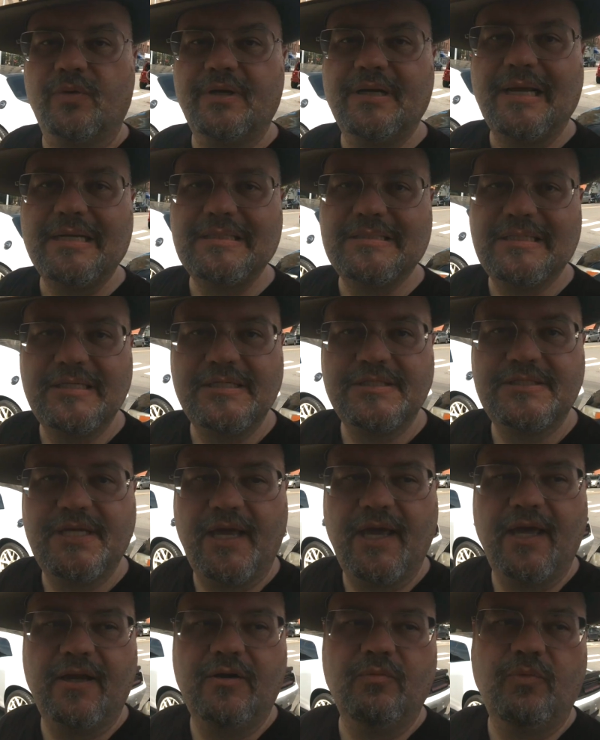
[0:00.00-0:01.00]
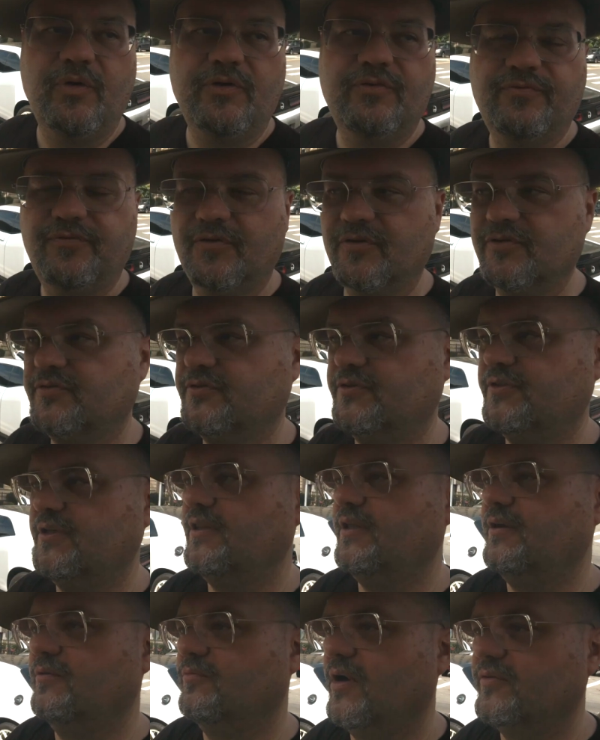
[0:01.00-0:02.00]
in 1910, we first see
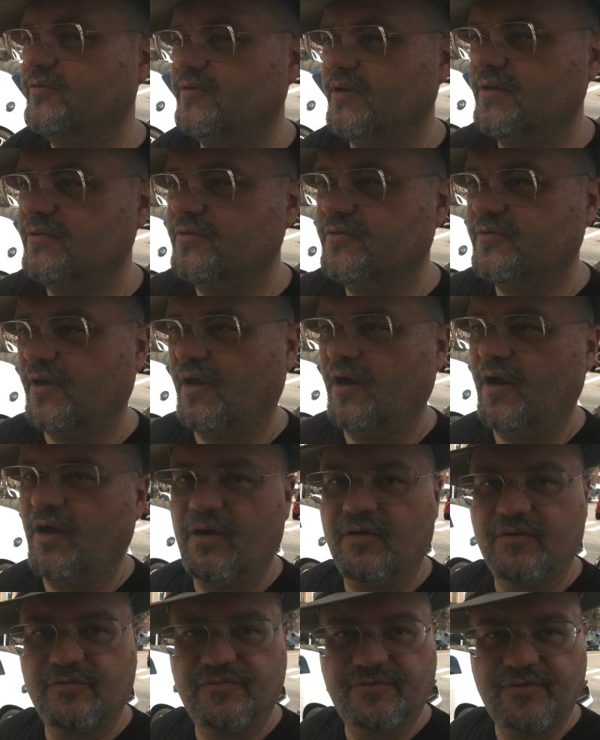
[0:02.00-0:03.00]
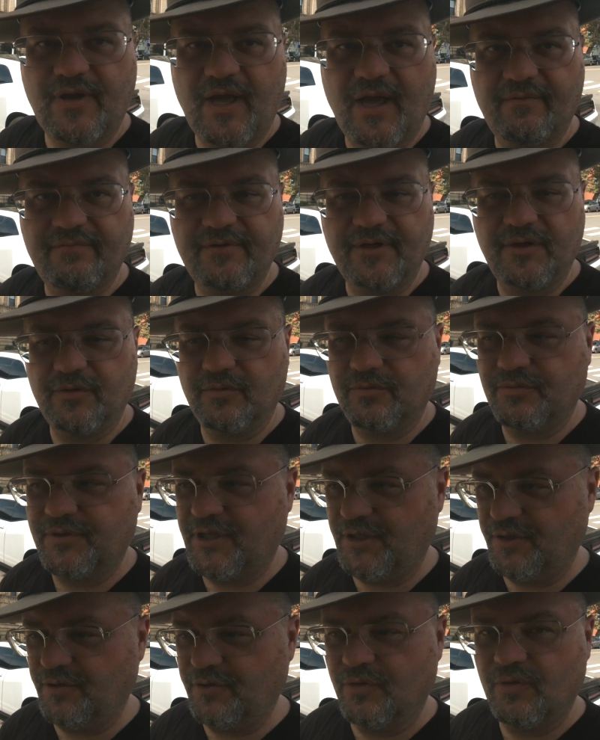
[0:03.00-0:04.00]
the residents of Avenue
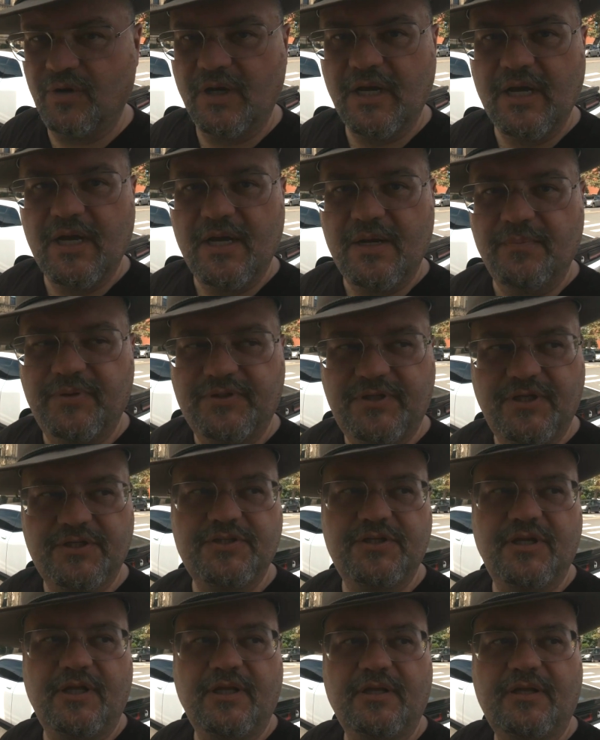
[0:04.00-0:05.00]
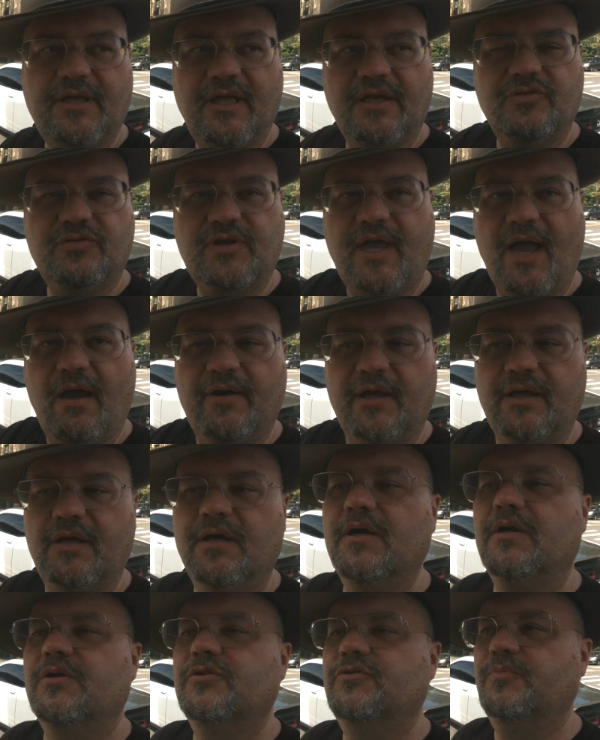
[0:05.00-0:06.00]
Q petitioning Kings County
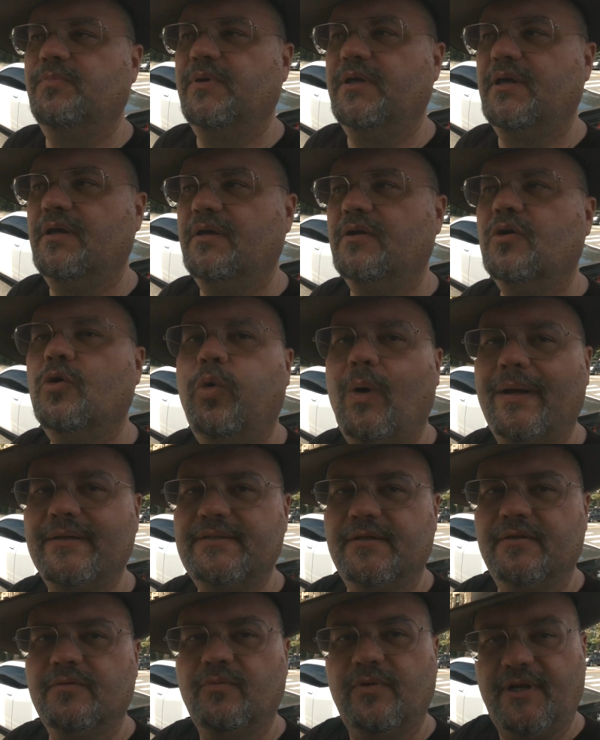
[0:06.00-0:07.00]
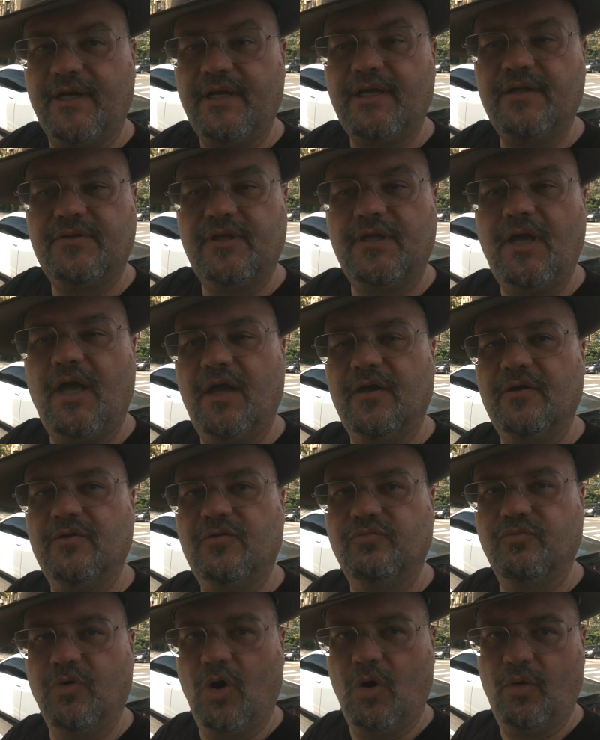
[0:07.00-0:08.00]
to be Quentin with an E at the end
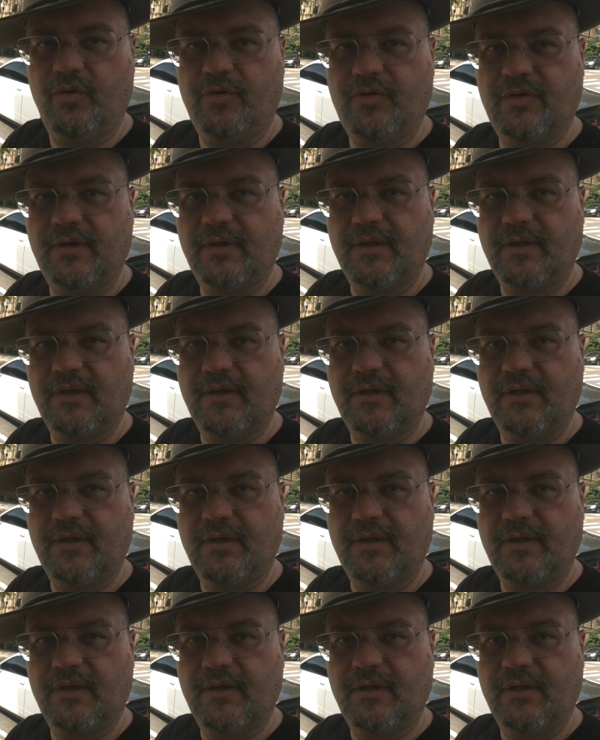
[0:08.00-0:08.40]
Road.